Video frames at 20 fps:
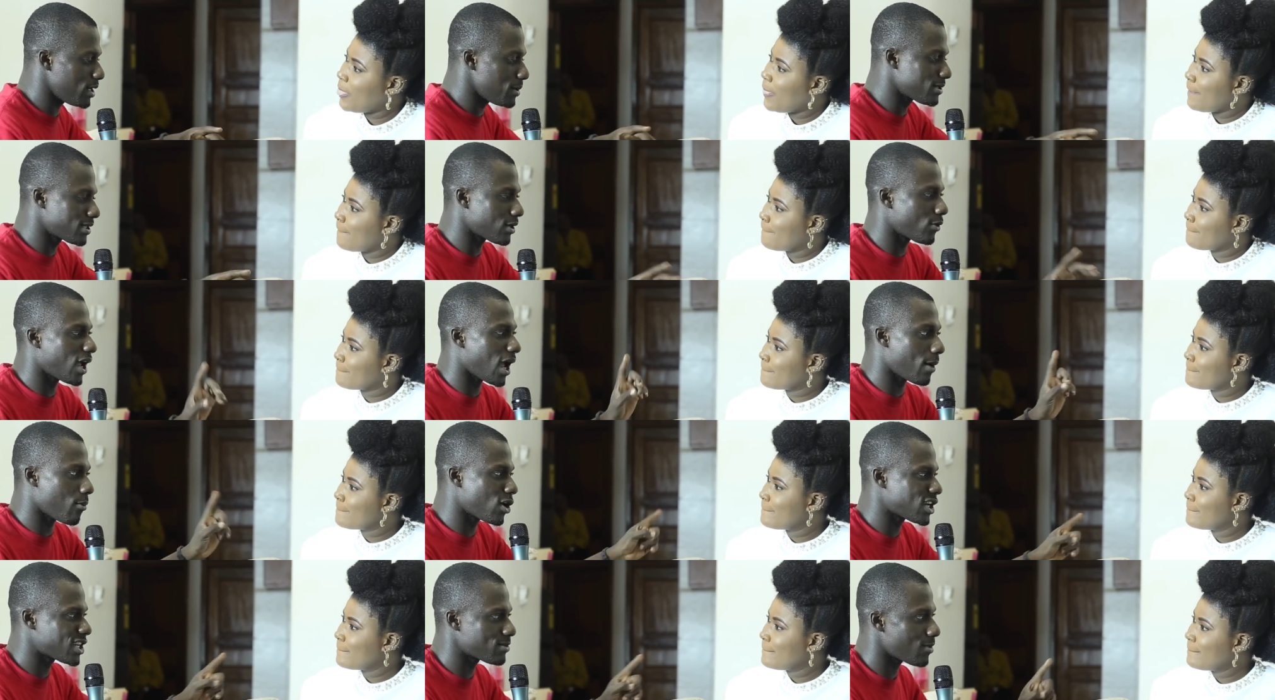Speaker 1: means I
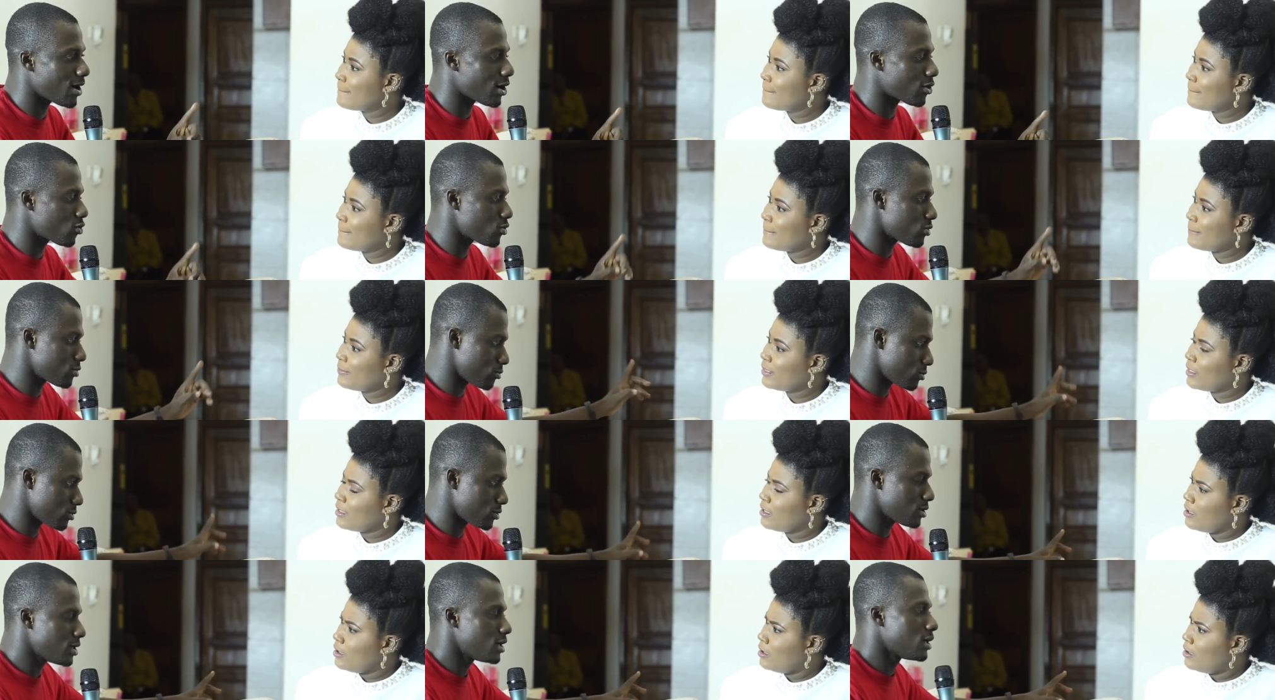wash Marco?
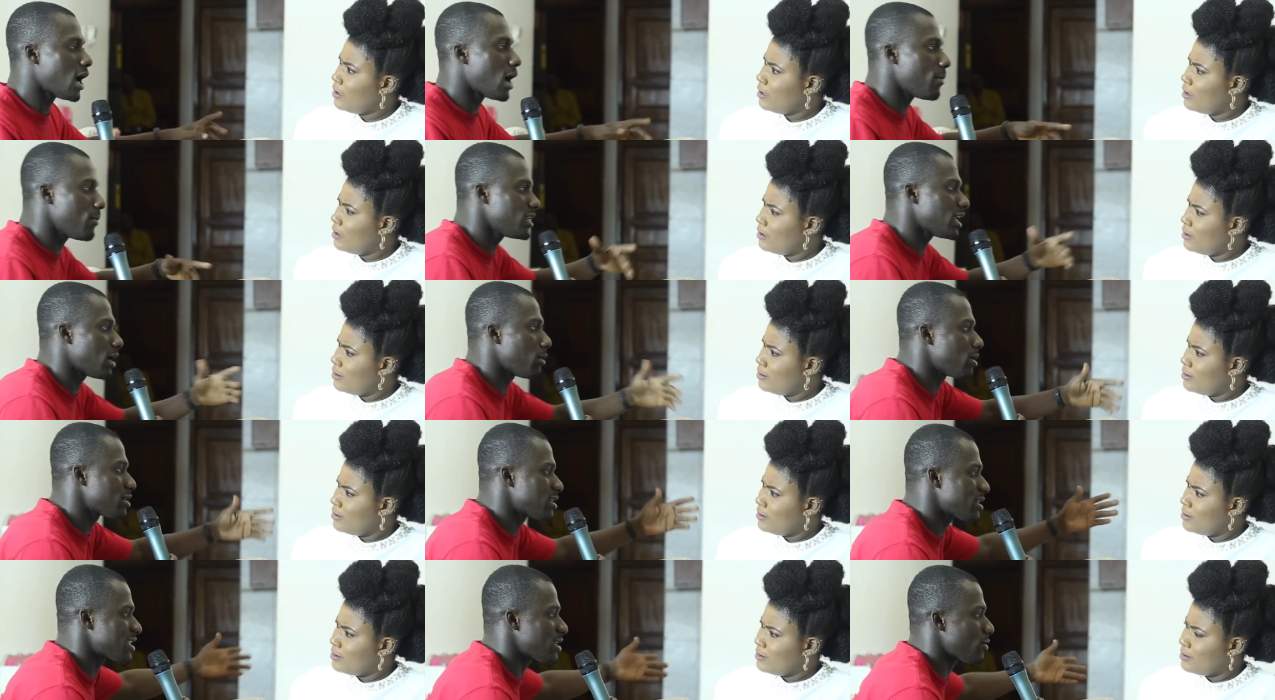How many are
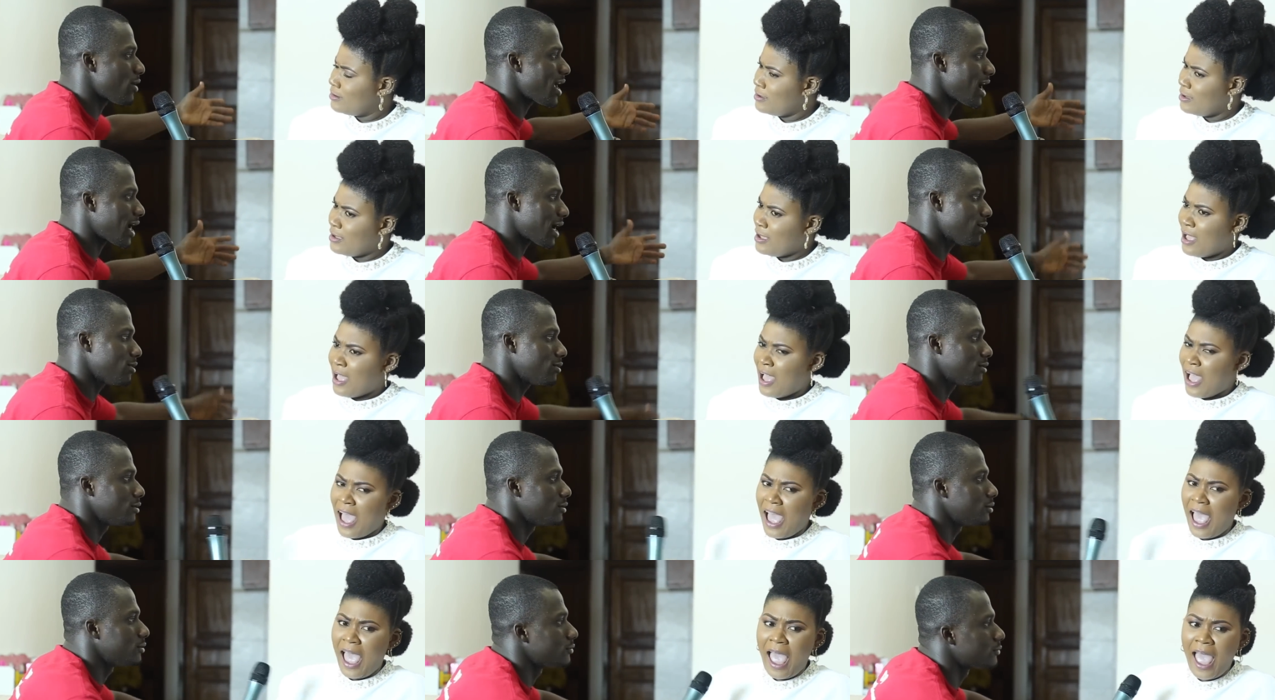watches now? I can.
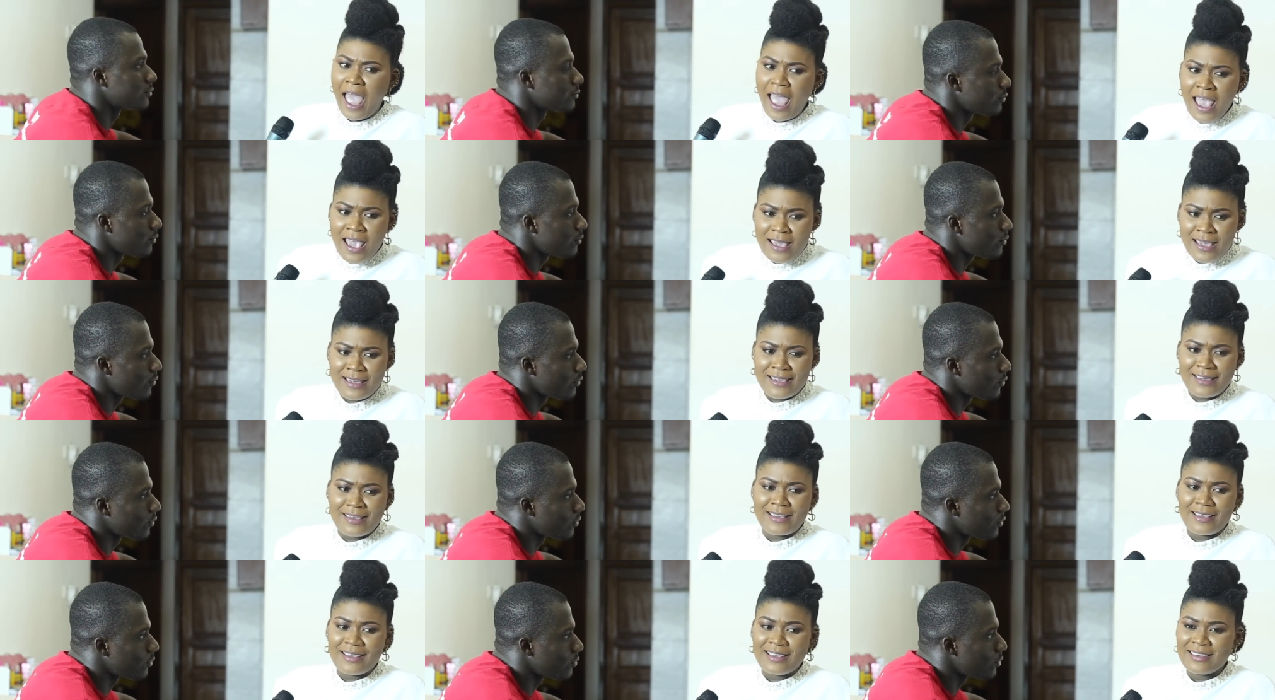
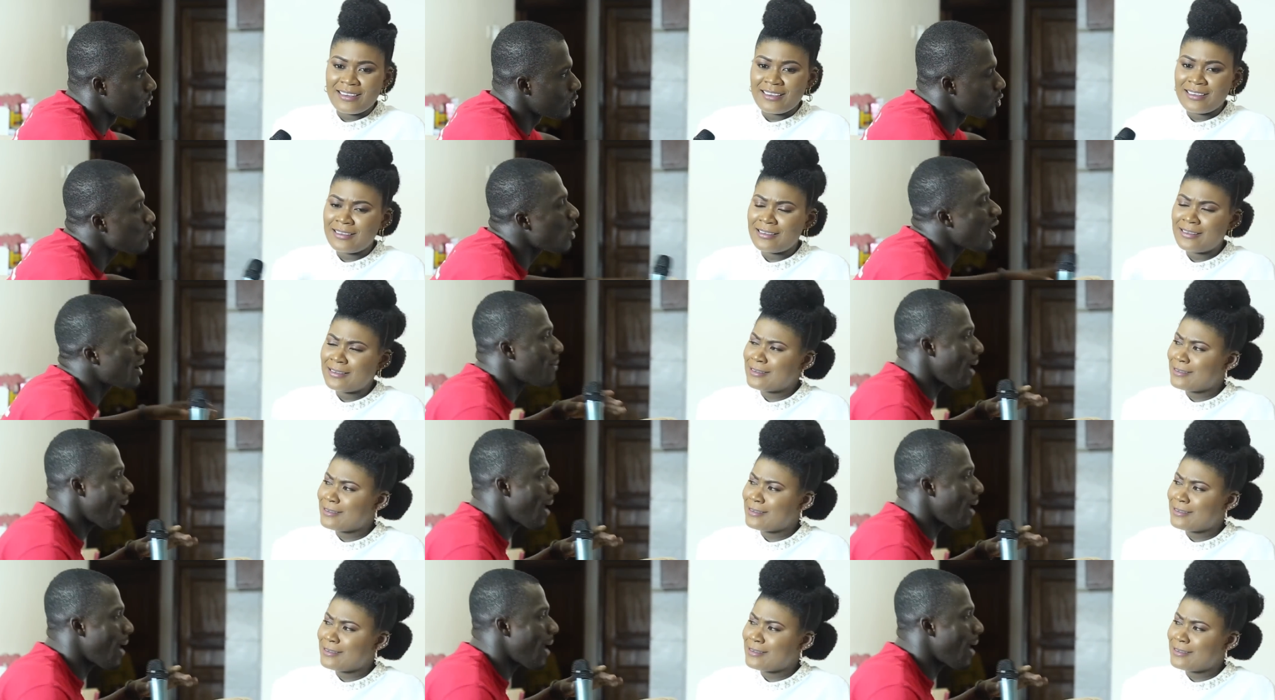Hey, so I